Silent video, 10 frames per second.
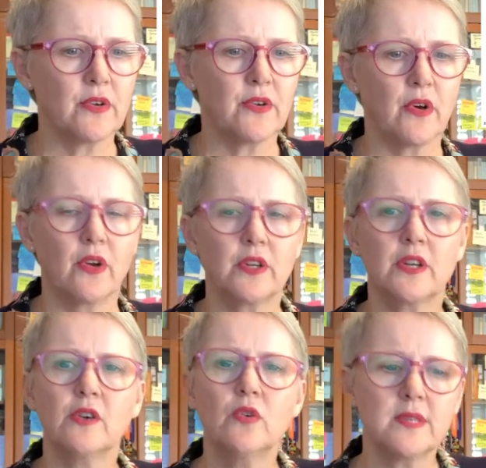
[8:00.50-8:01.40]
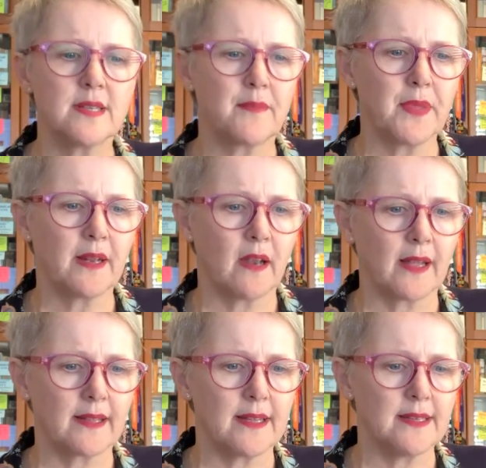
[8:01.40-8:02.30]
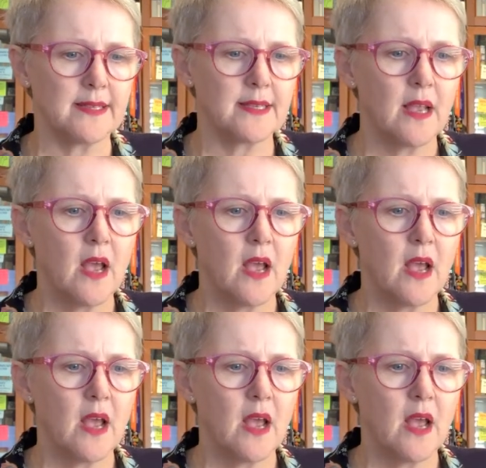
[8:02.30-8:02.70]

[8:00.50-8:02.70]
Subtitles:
or not can look something like this.